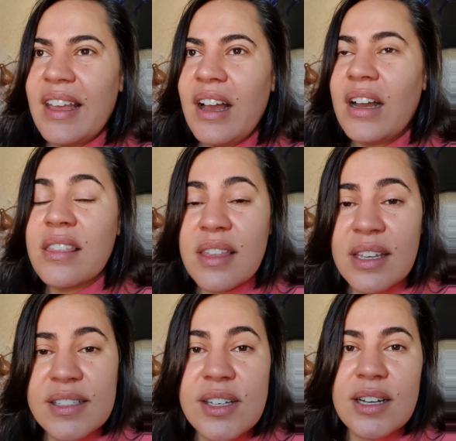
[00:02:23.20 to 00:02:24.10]
i think
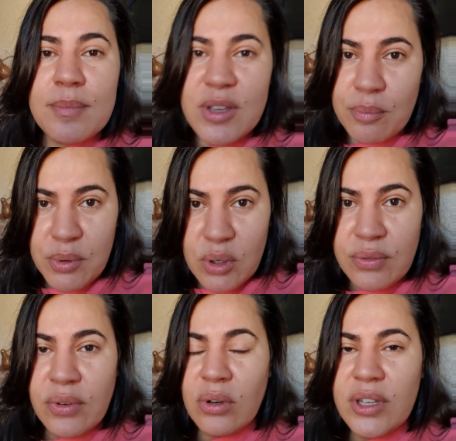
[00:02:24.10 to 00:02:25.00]
it's going to be a
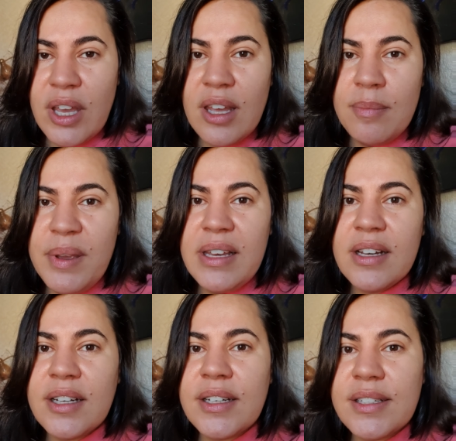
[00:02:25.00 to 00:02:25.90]
beautiful year
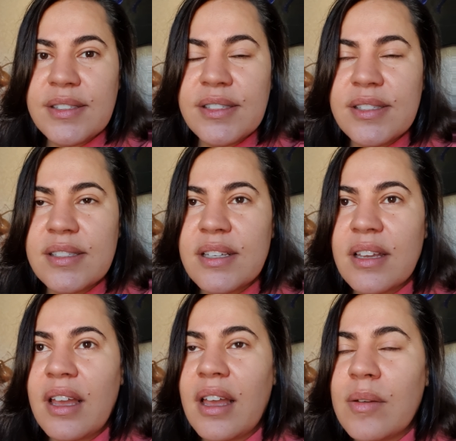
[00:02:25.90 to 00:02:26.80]
because
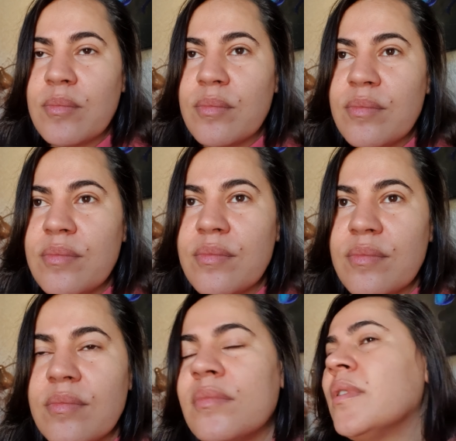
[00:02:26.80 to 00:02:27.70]
um,
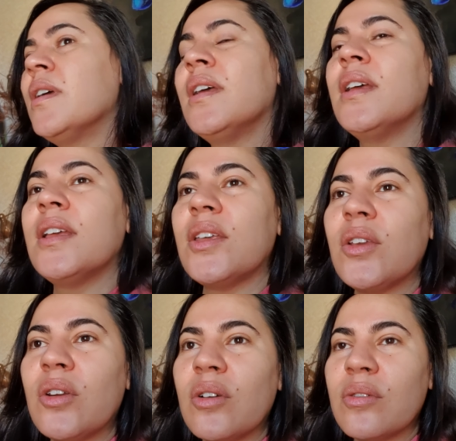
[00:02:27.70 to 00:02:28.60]
you
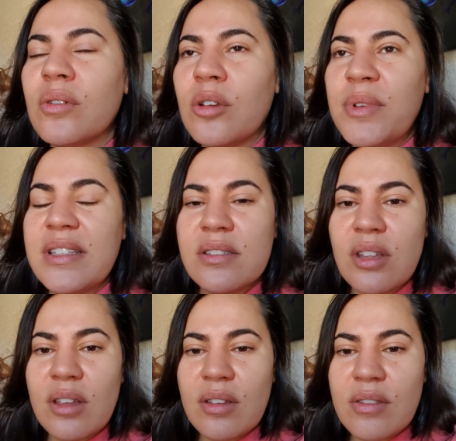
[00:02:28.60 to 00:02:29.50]
know, amidst
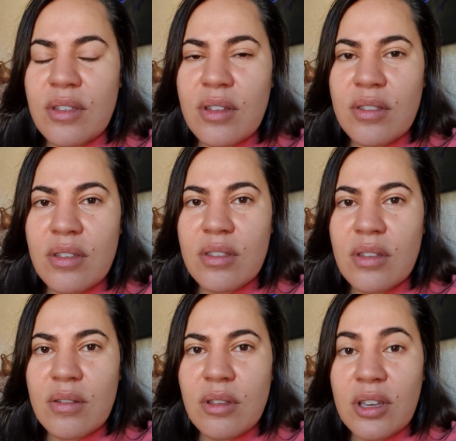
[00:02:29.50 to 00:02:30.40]
the, the, the,
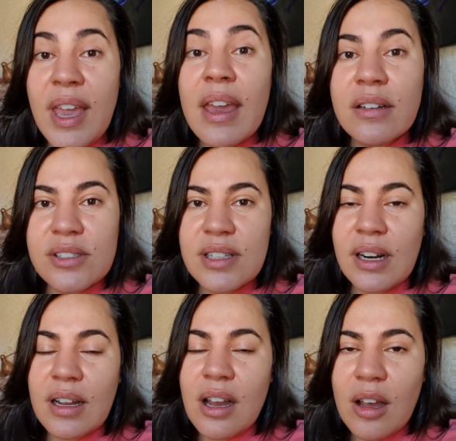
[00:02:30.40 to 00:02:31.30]
the, the chaos that are
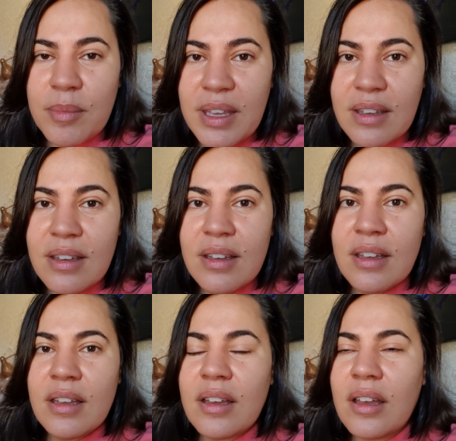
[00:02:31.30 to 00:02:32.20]
coming
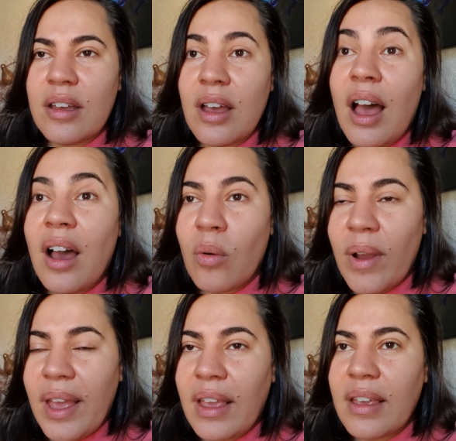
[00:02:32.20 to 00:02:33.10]
uh, our
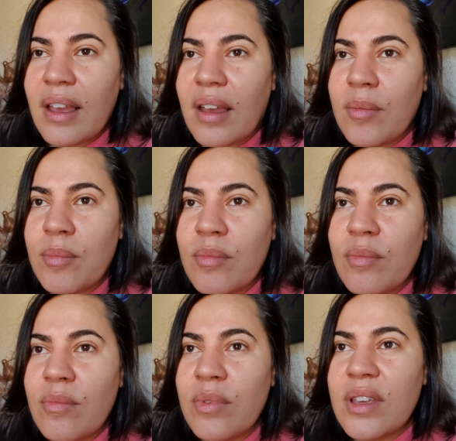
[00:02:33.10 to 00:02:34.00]
way,
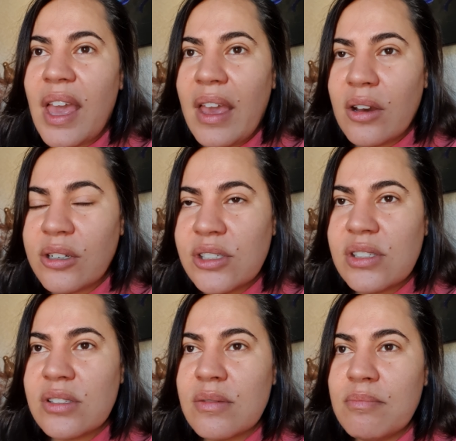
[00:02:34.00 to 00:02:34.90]
um,
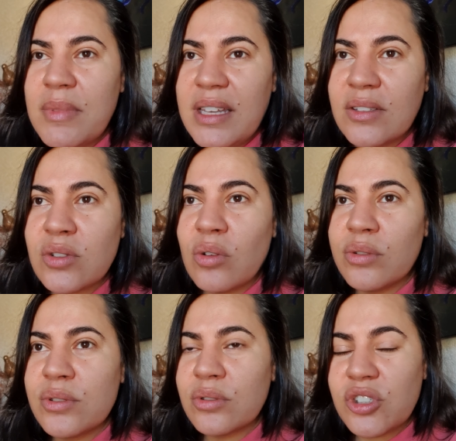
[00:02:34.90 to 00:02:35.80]
chaos means
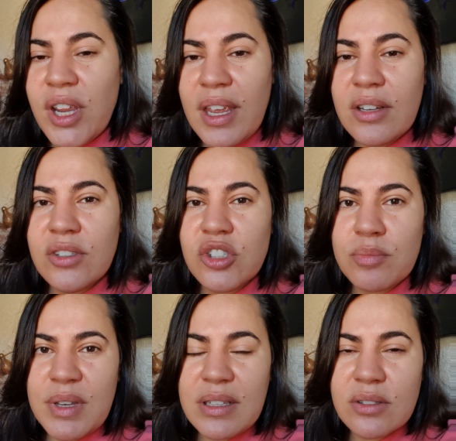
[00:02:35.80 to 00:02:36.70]
also change,
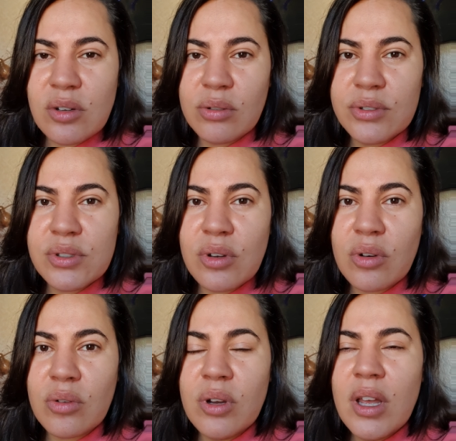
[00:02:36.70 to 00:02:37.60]
means
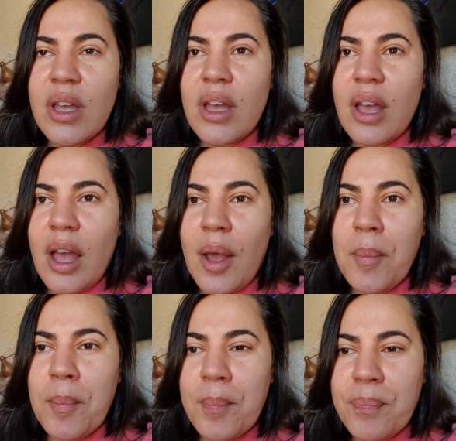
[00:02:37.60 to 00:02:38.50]
also
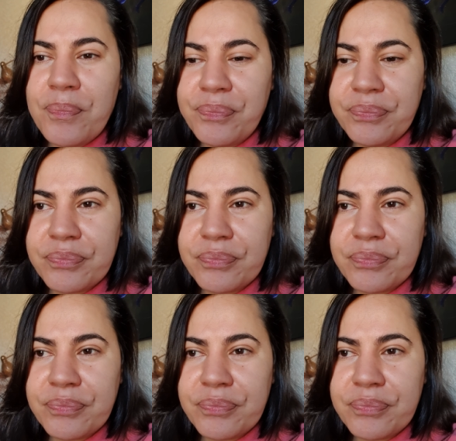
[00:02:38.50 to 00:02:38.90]
um,